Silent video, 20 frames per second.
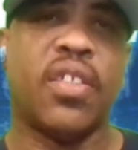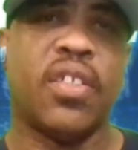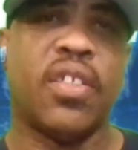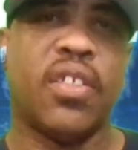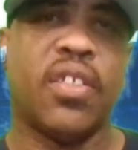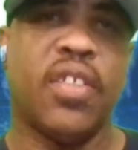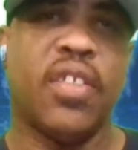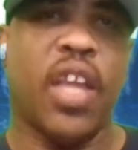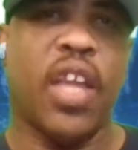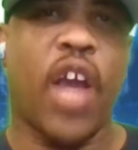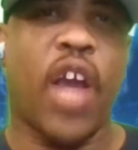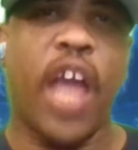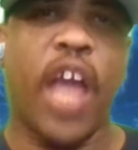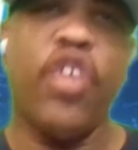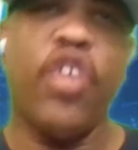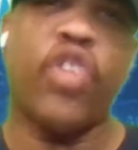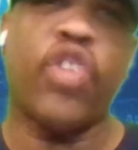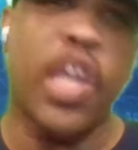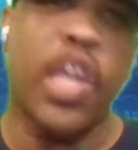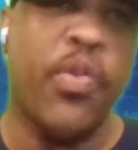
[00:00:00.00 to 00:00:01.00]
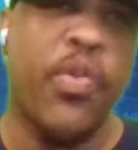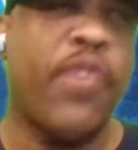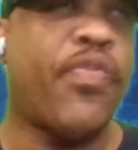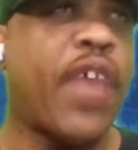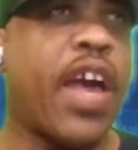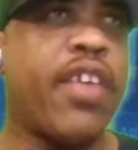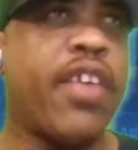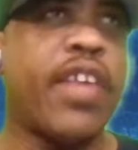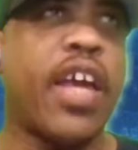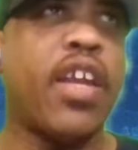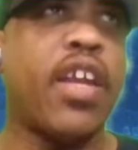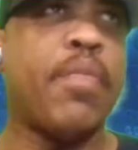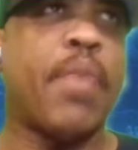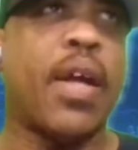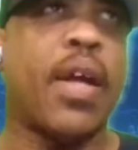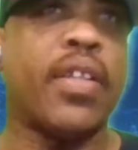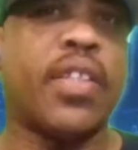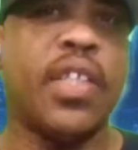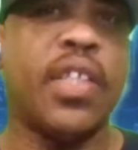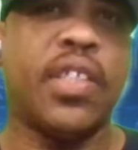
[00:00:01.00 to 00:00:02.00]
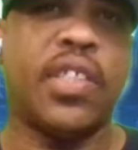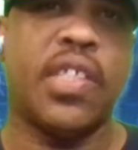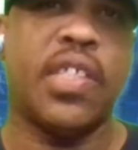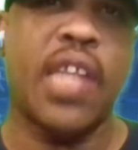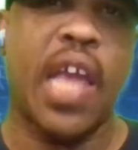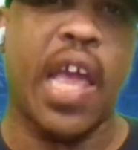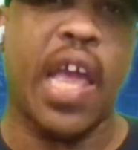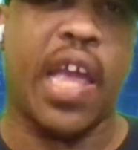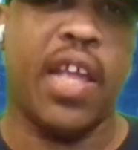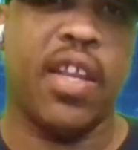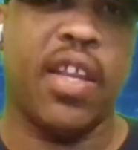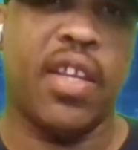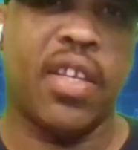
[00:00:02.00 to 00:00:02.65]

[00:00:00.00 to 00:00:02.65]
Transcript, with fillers: Yeah, how you think we found out about this and that?